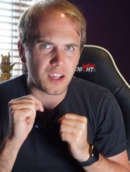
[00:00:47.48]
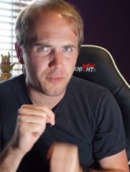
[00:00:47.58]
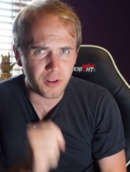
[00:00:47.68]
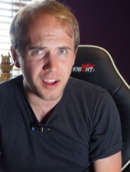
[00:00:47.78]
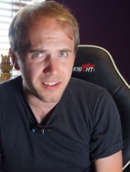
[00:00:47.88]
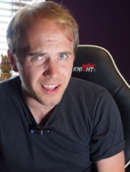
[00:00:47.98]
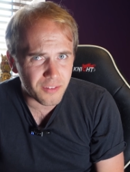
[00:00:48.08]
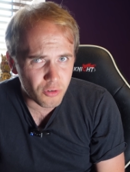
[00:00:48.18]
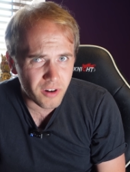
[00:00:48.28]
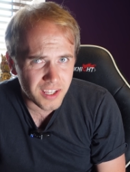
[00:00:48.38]
I feel like
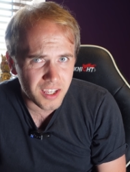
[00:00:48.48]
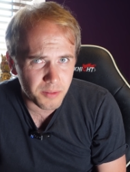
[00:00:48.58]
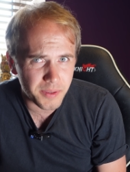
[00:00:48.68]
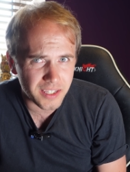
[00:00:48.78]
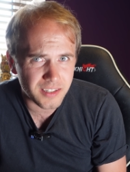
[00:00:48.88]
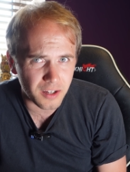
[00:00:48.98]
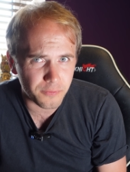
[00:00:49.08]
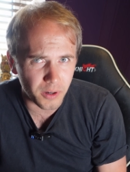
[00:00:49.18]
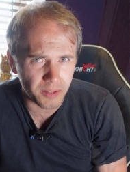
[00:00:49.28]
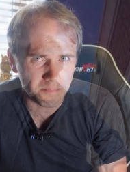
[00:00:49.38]
that's already going to be a
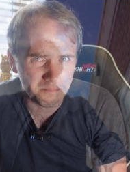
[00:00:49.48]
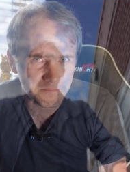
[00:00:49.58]
tough one.